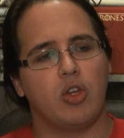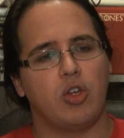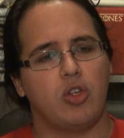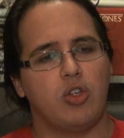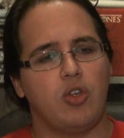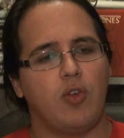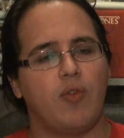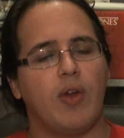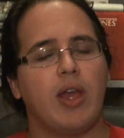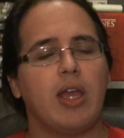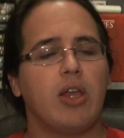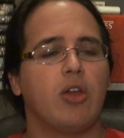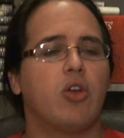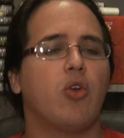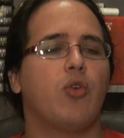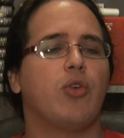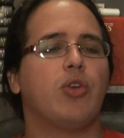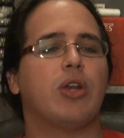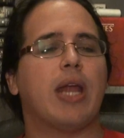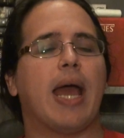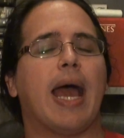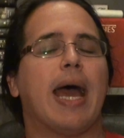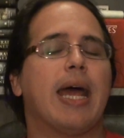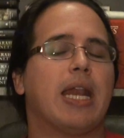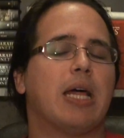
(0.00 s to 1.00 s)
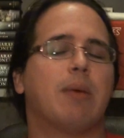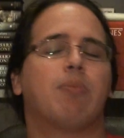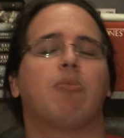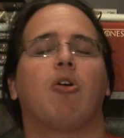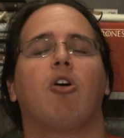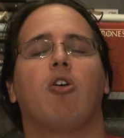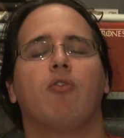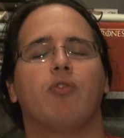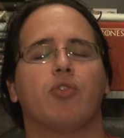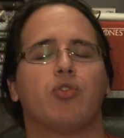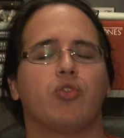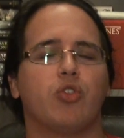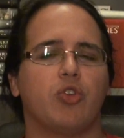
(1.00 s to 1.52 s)
You then go and add up
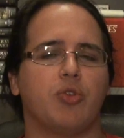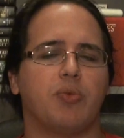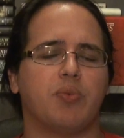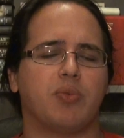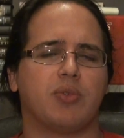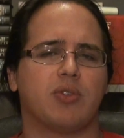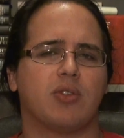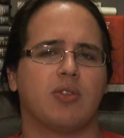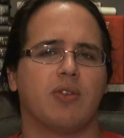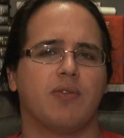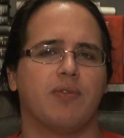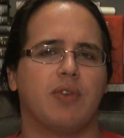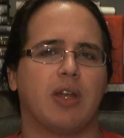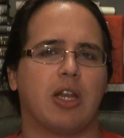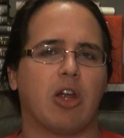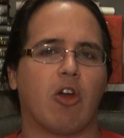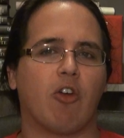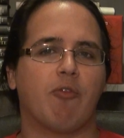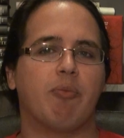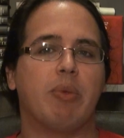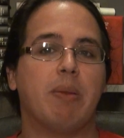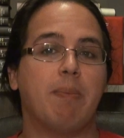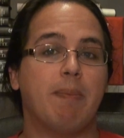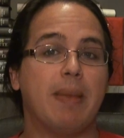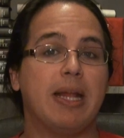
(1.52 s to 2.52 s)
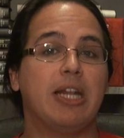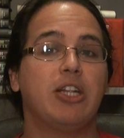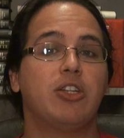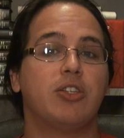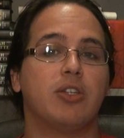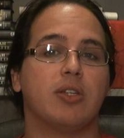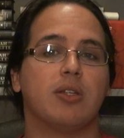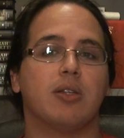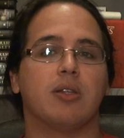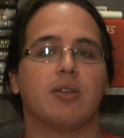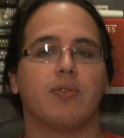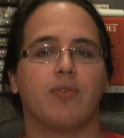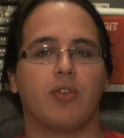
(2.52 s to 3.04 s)
all the troops that have been
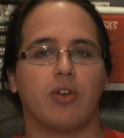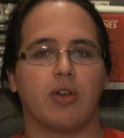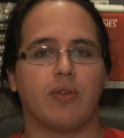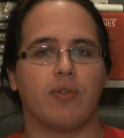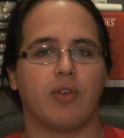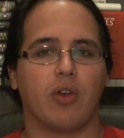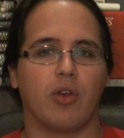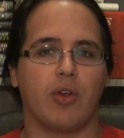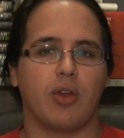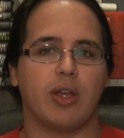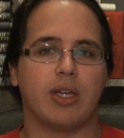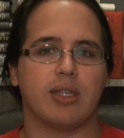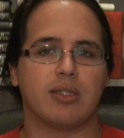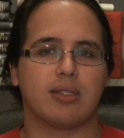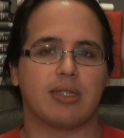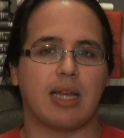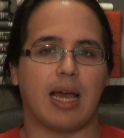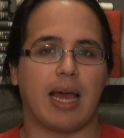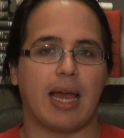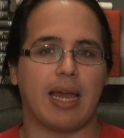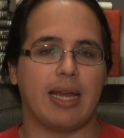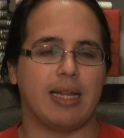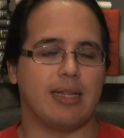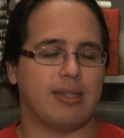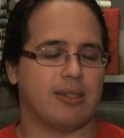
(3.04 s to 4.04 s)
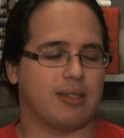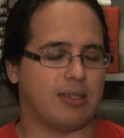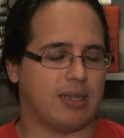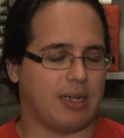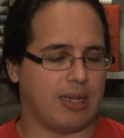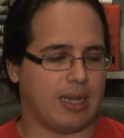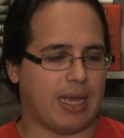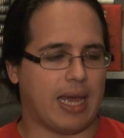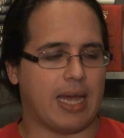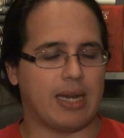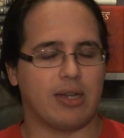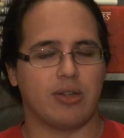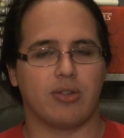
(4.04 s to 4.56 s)
mentioned for the various sides: the
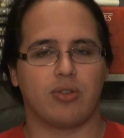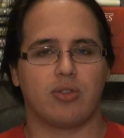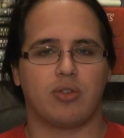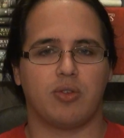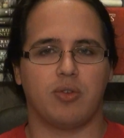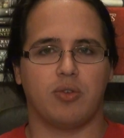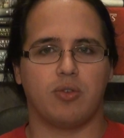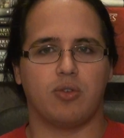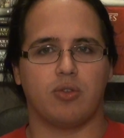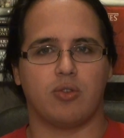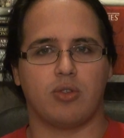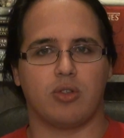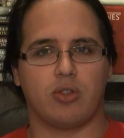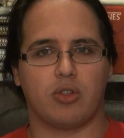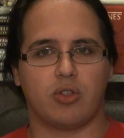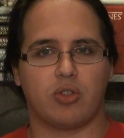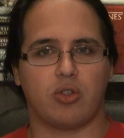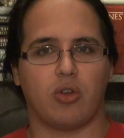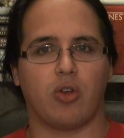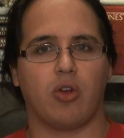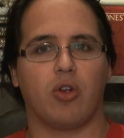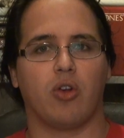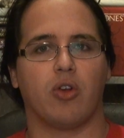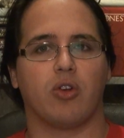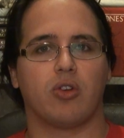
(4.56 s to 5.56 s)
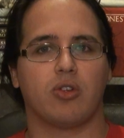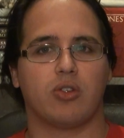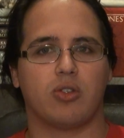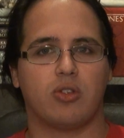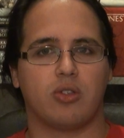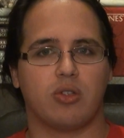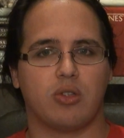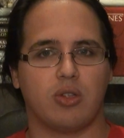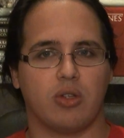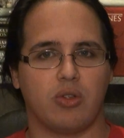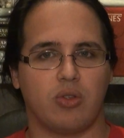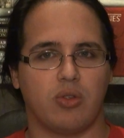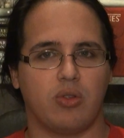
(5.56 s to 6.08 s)
Lannisters, the
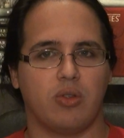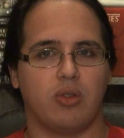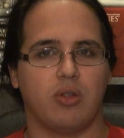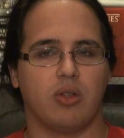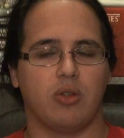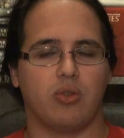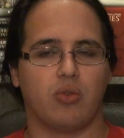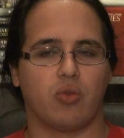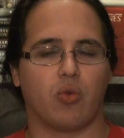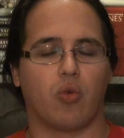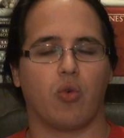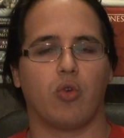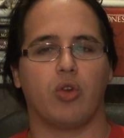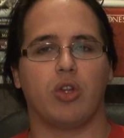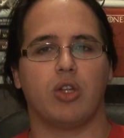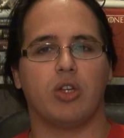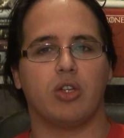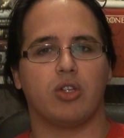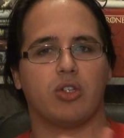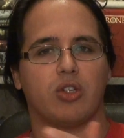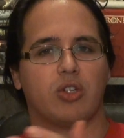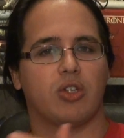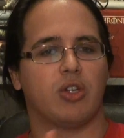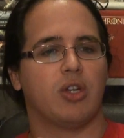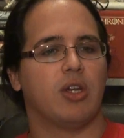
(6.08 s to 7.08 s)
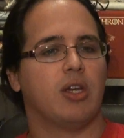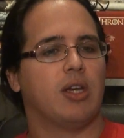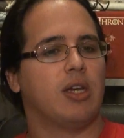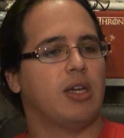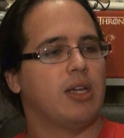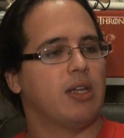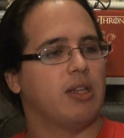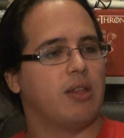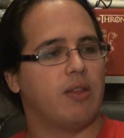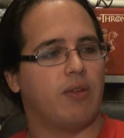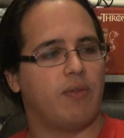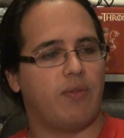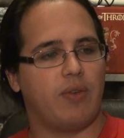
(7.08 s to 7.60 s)
Starks, the Dornish,
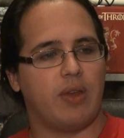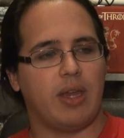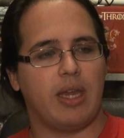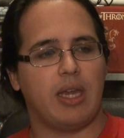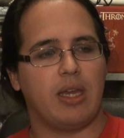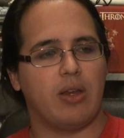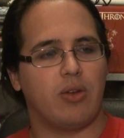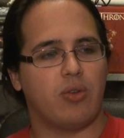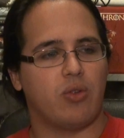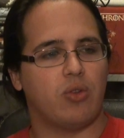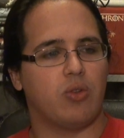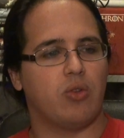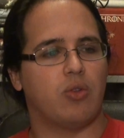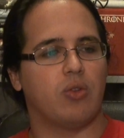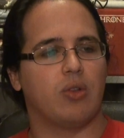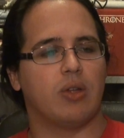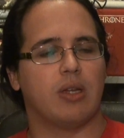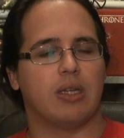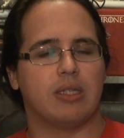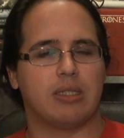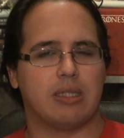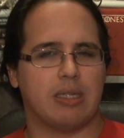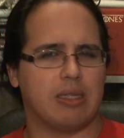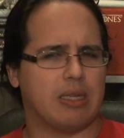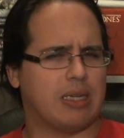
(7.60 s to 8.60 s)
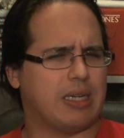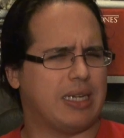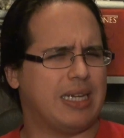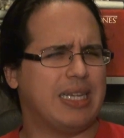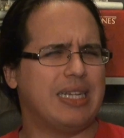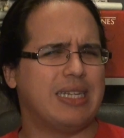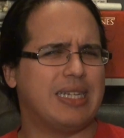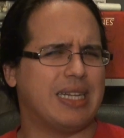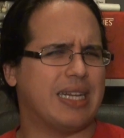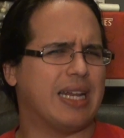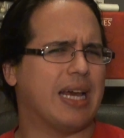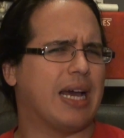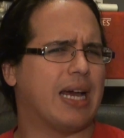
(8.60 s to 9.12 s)
the Vale, as
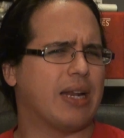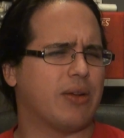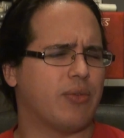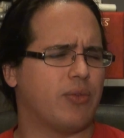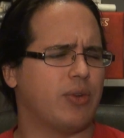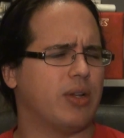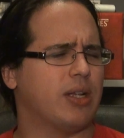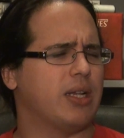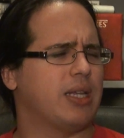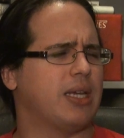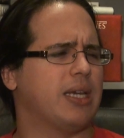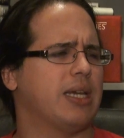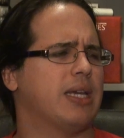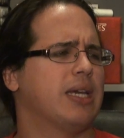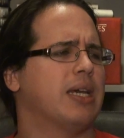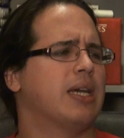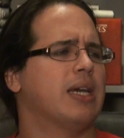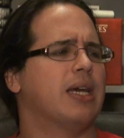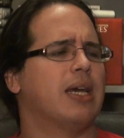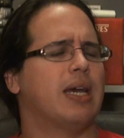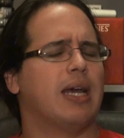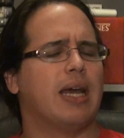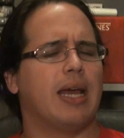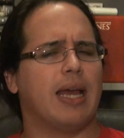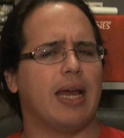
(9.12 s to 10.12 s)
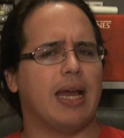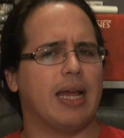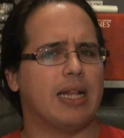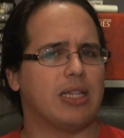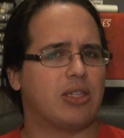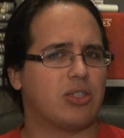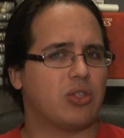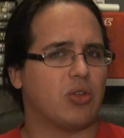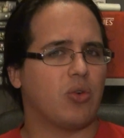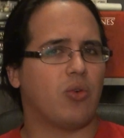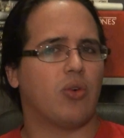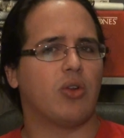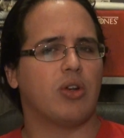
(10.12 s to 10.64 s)
hinted at, really, and
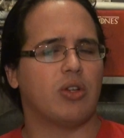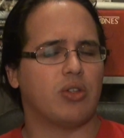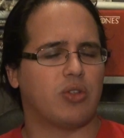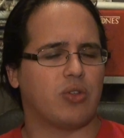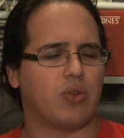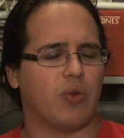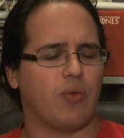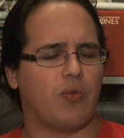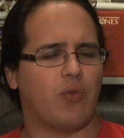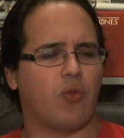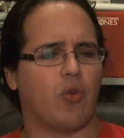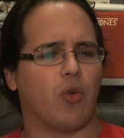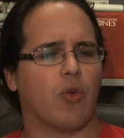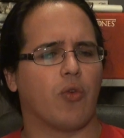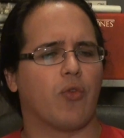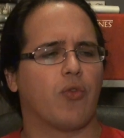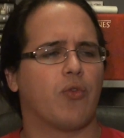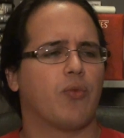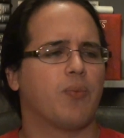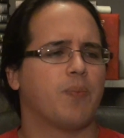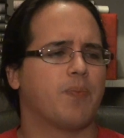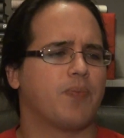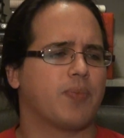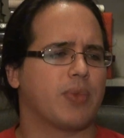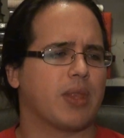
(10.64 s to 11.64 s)
so on and so forth.